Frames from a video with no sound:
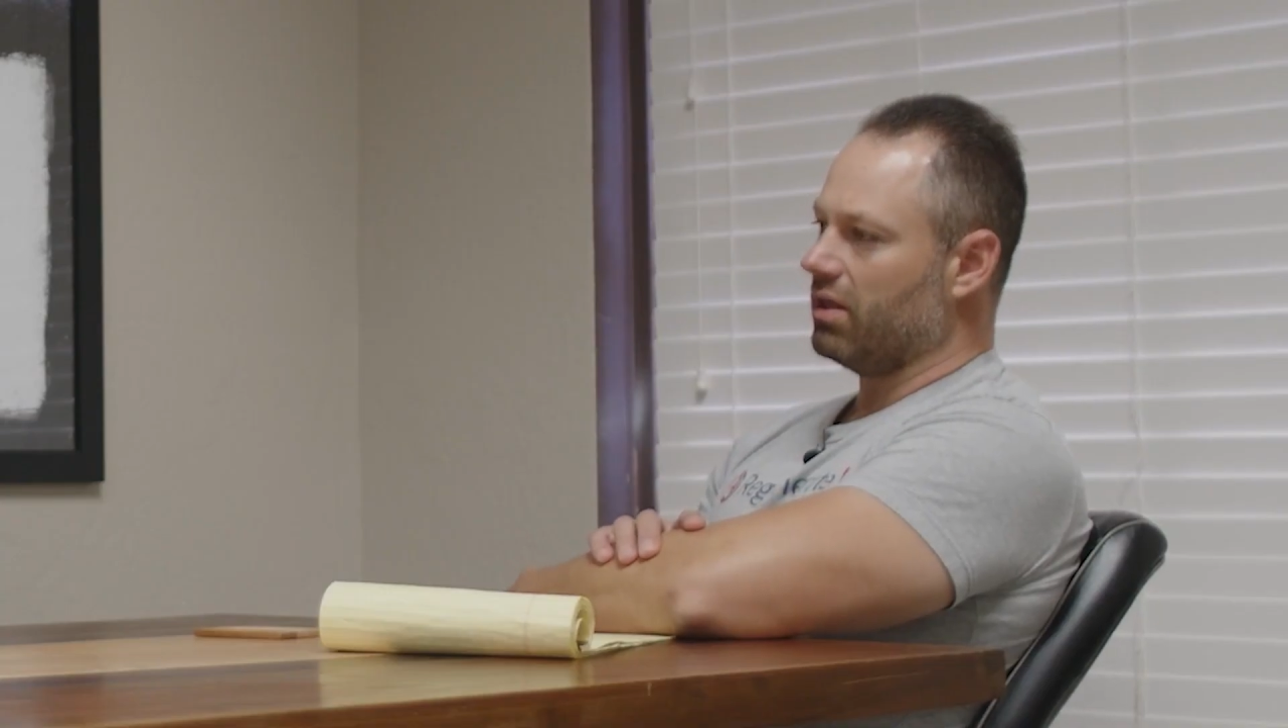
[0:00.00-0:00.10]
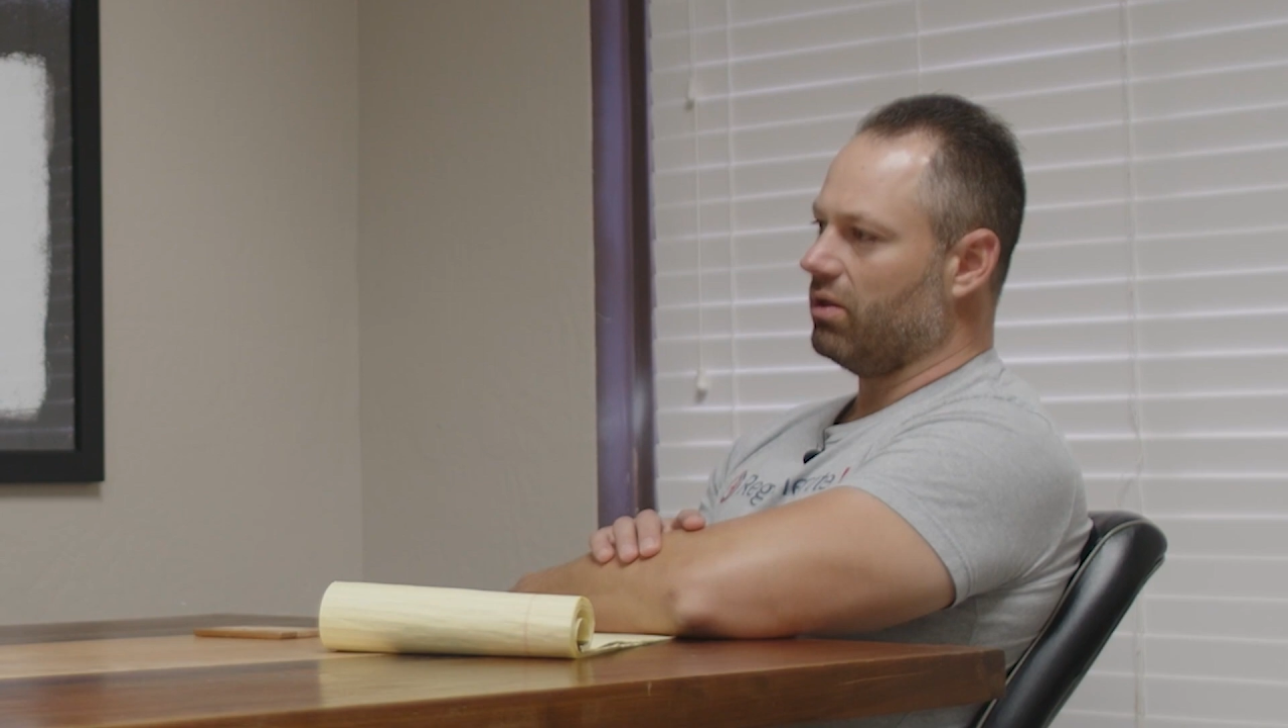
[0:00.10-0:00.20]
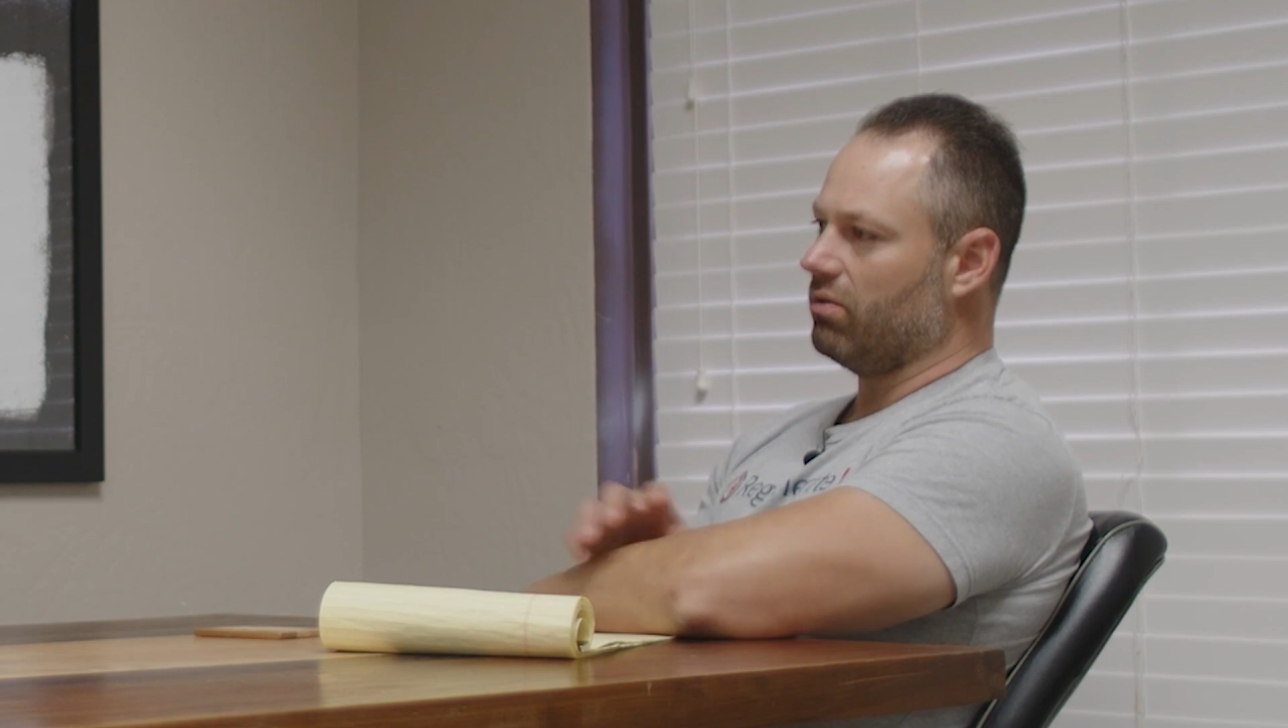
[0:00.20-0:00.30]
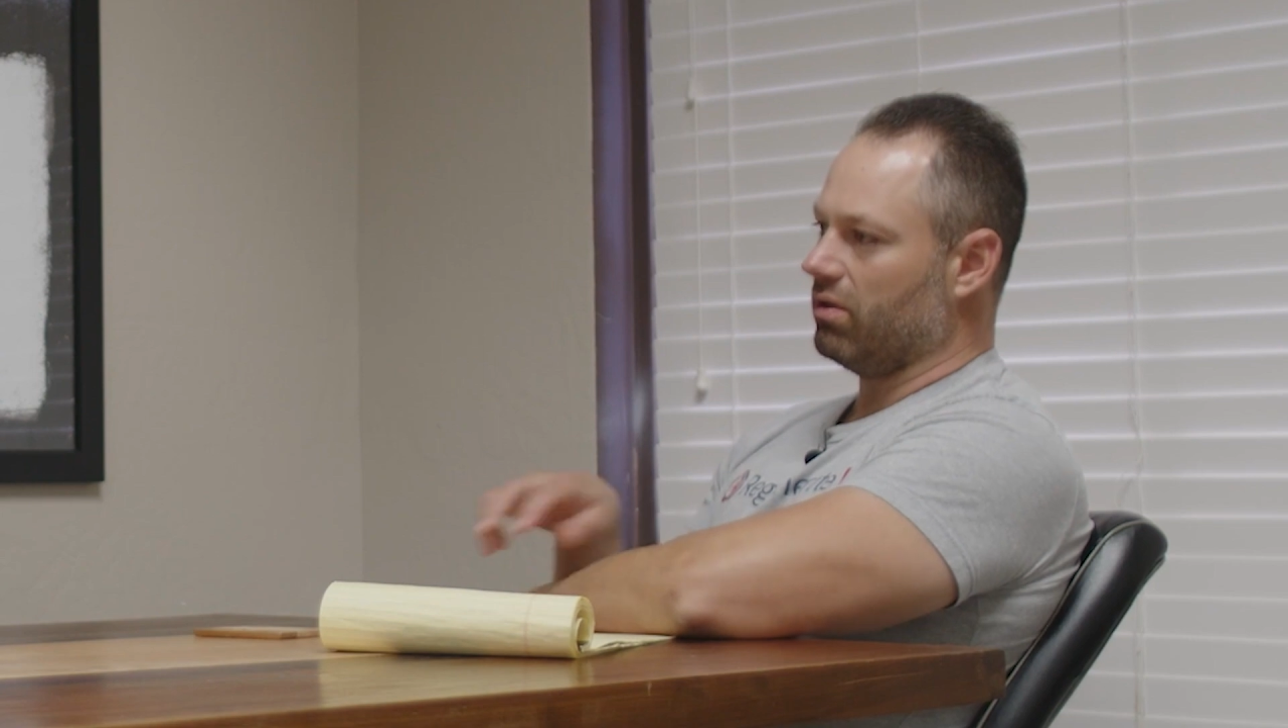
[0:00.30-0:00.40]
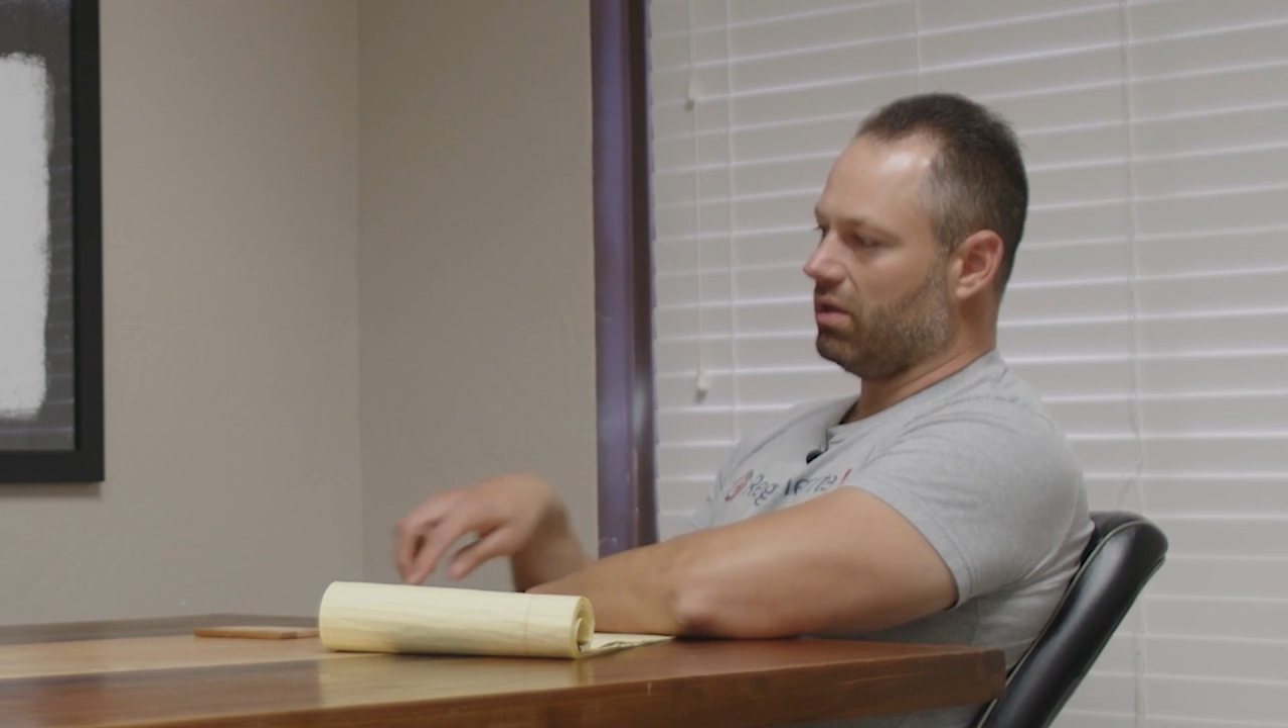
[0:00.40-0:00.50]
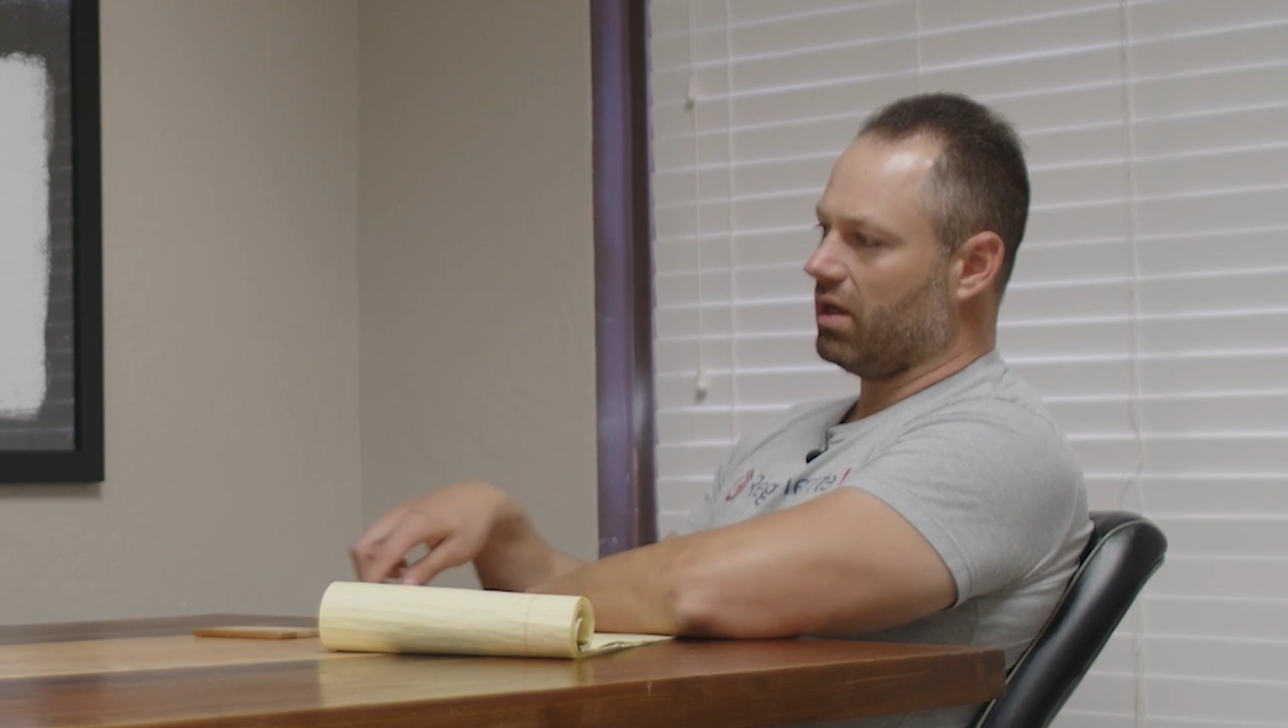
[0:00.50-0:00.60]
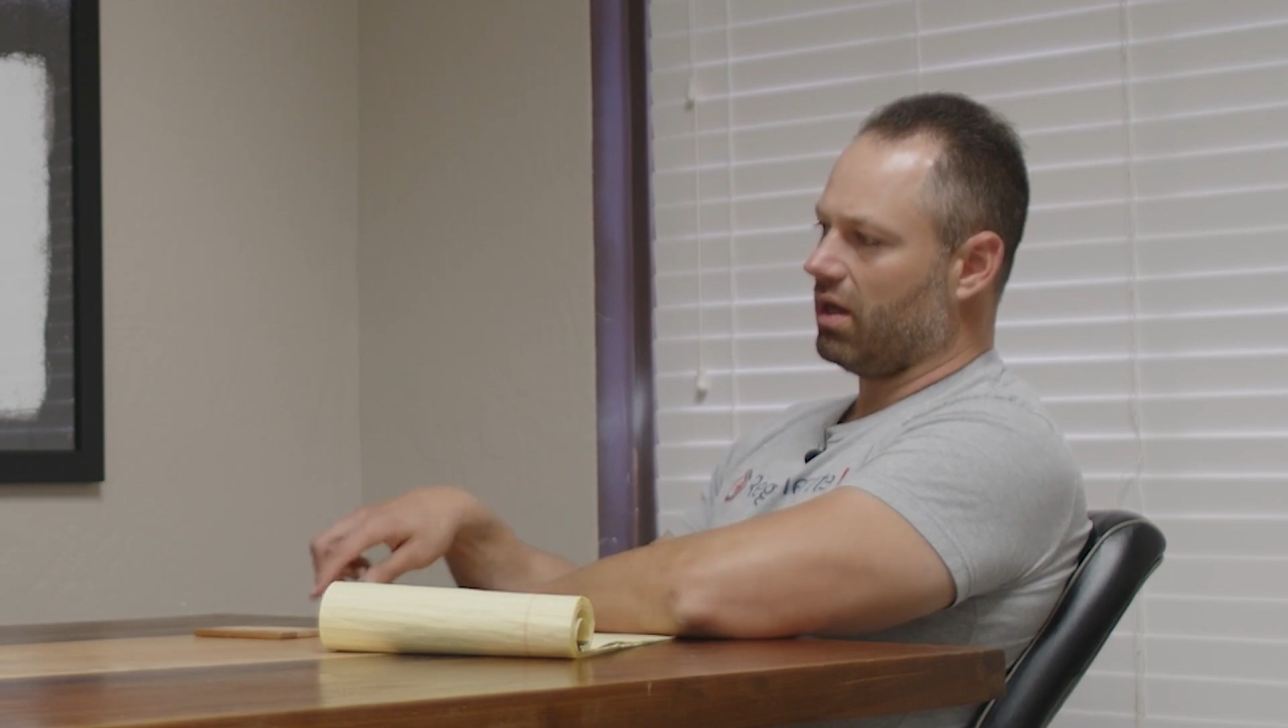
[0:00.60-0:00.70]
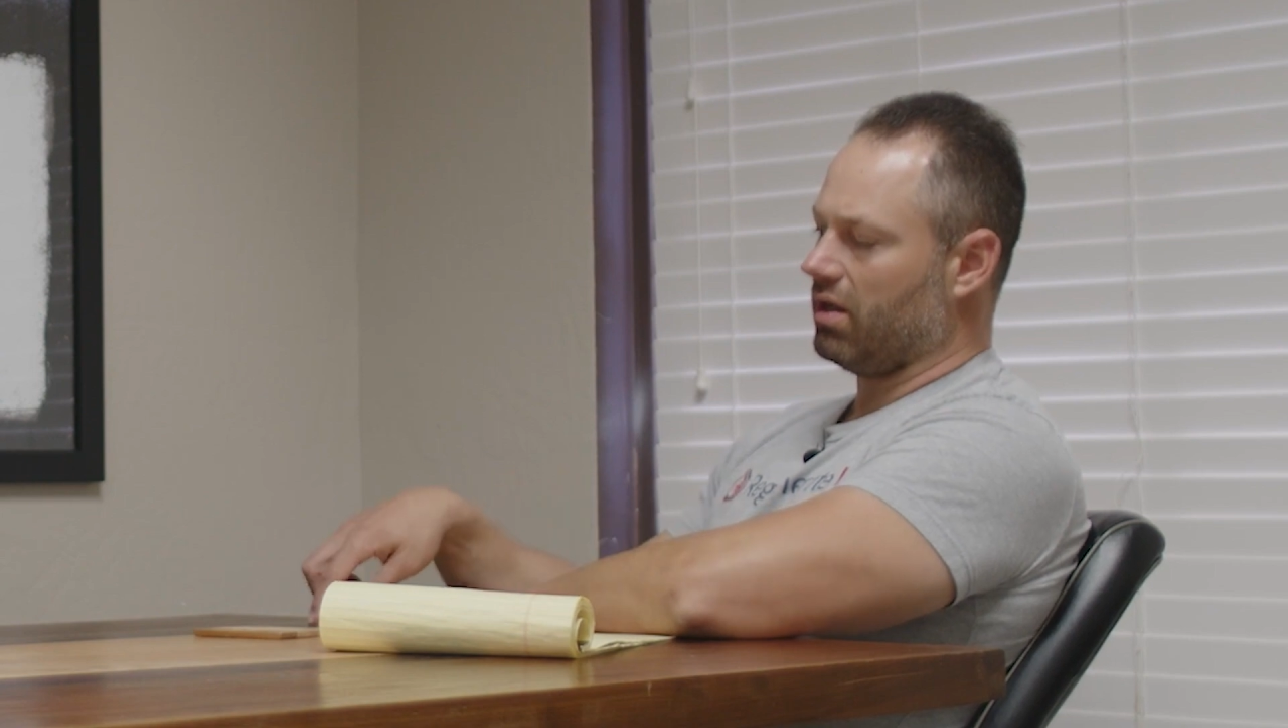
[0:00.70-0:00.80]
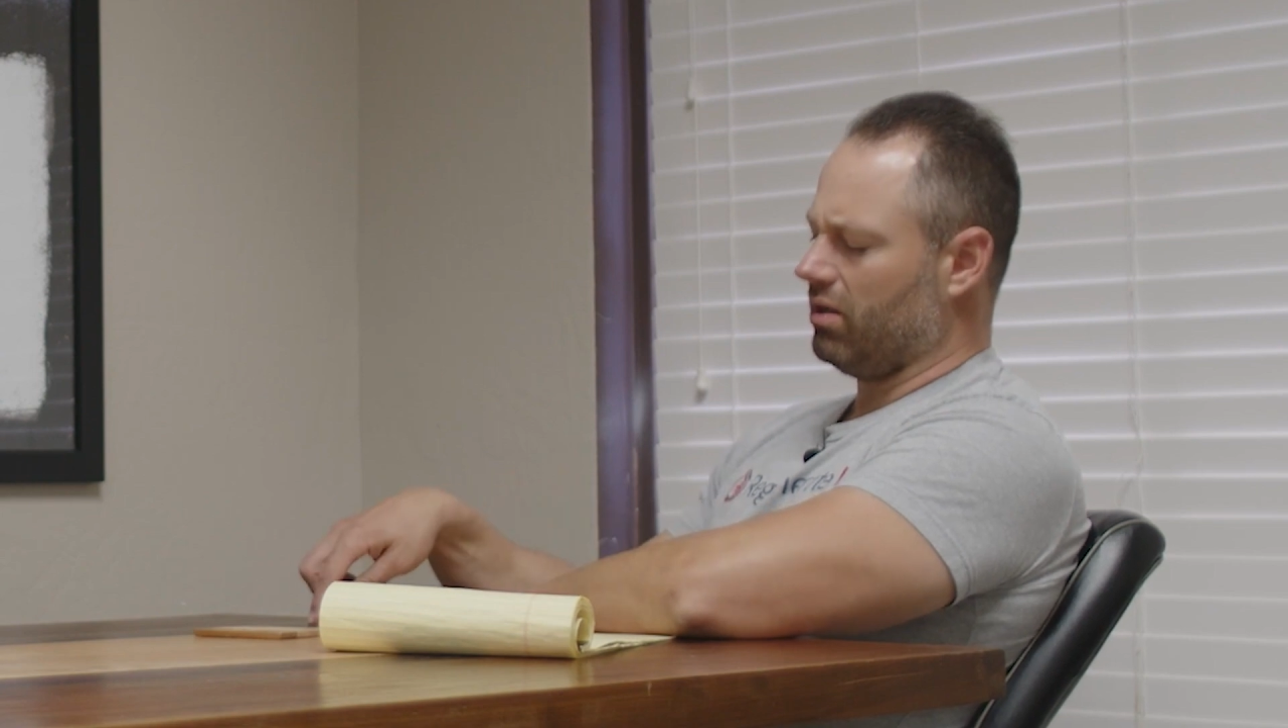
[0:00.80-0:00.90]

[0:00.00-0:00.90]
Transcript: that you had